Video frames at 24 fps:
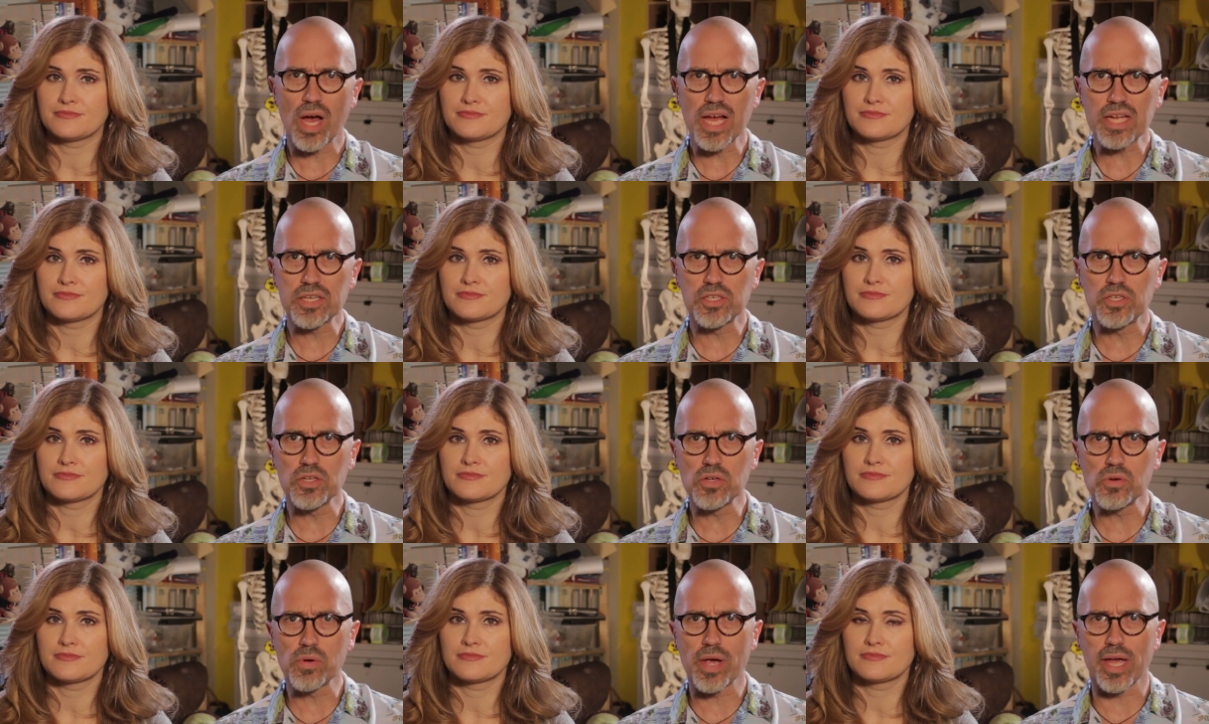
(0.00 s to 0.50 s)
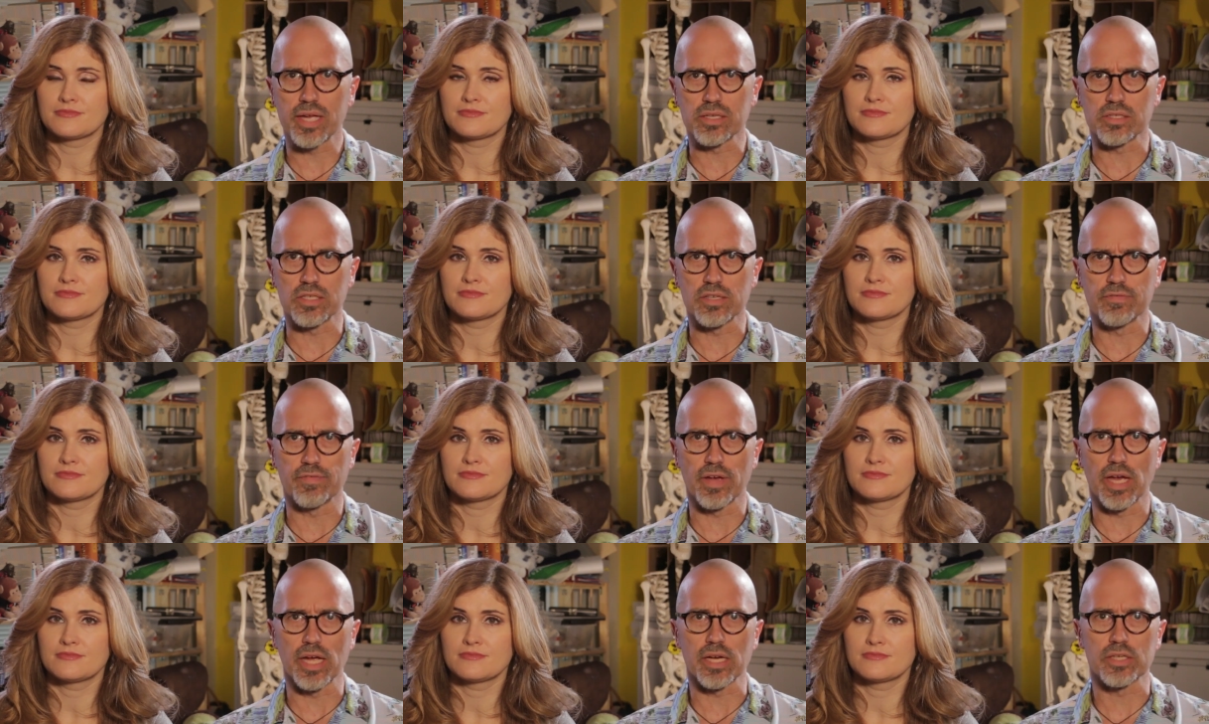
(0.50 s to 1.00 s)
Speaker 1: why do
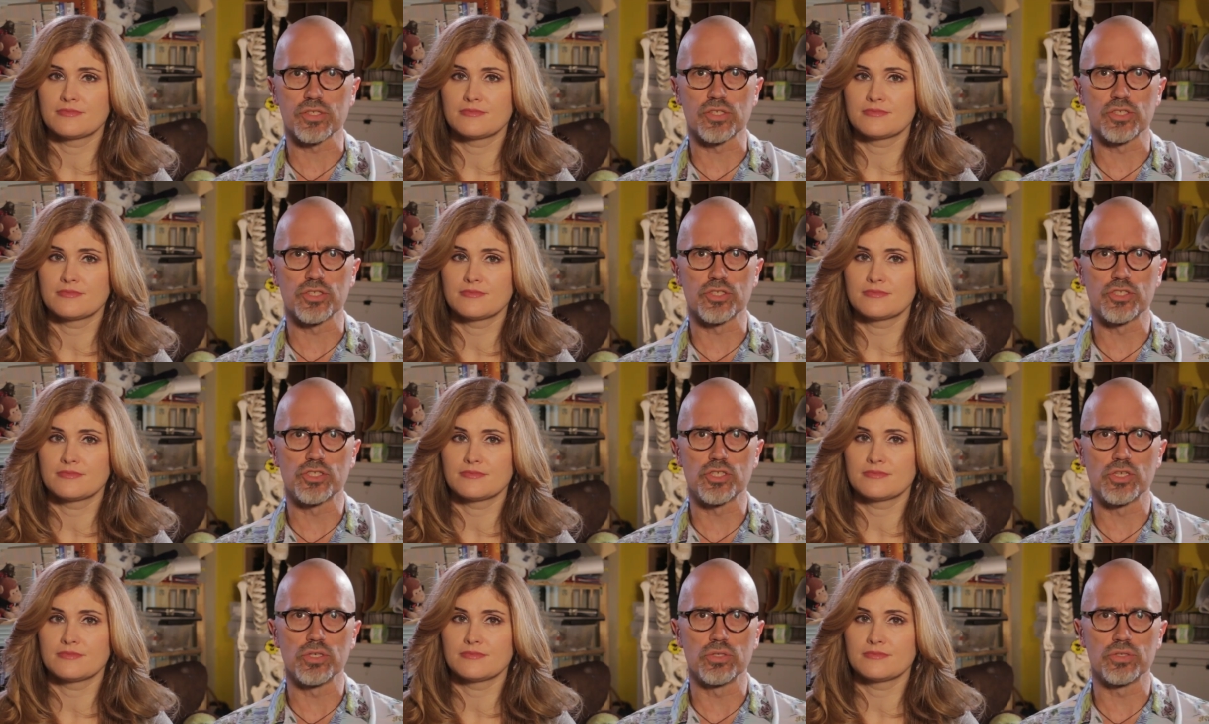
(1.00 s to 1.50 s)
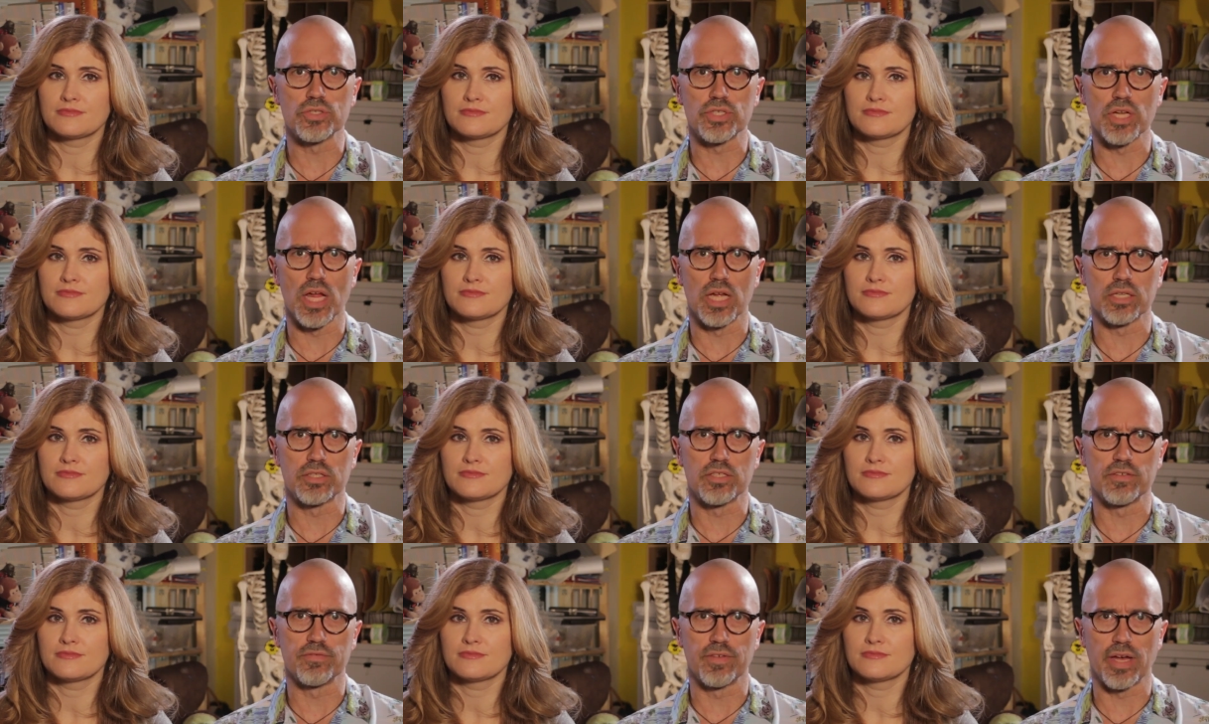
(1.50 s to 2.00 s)
anti vaxxers
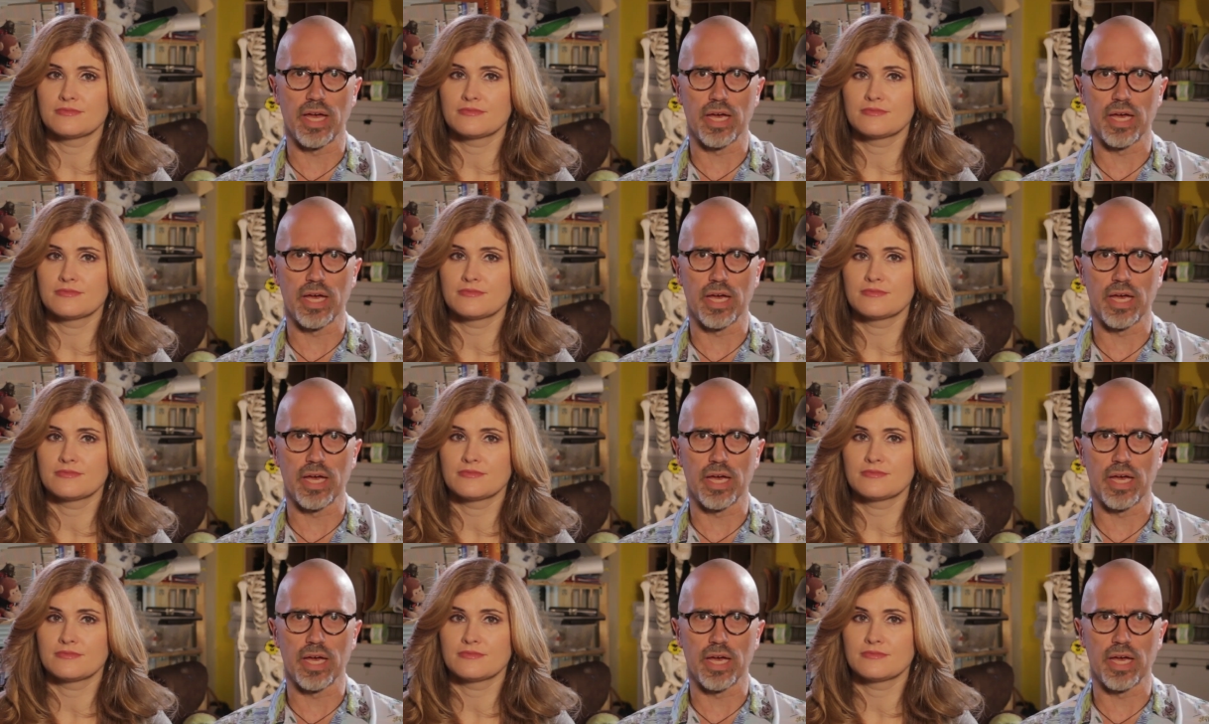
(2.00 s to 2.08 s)
choose not to